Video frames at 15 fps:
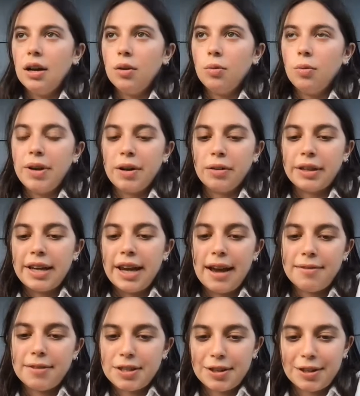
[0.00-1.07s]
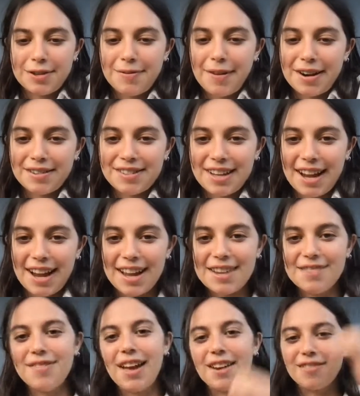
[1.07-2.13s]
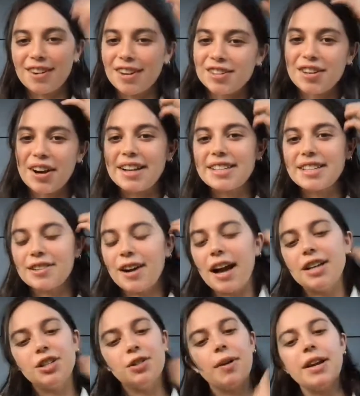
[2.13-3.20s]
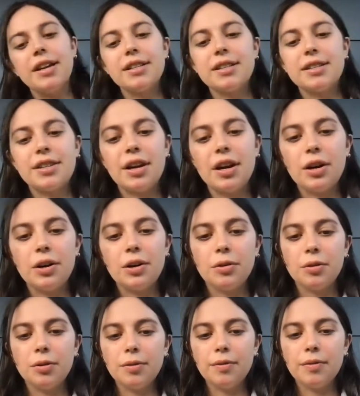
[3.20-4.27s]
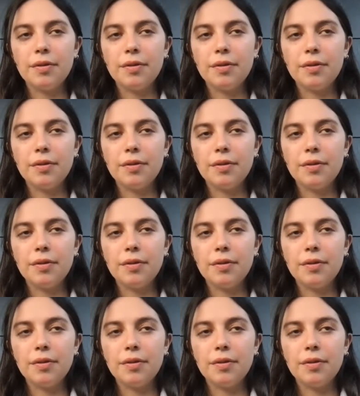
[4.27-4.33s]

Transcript: we only have a certain amount of time and we're all trying to graduate. So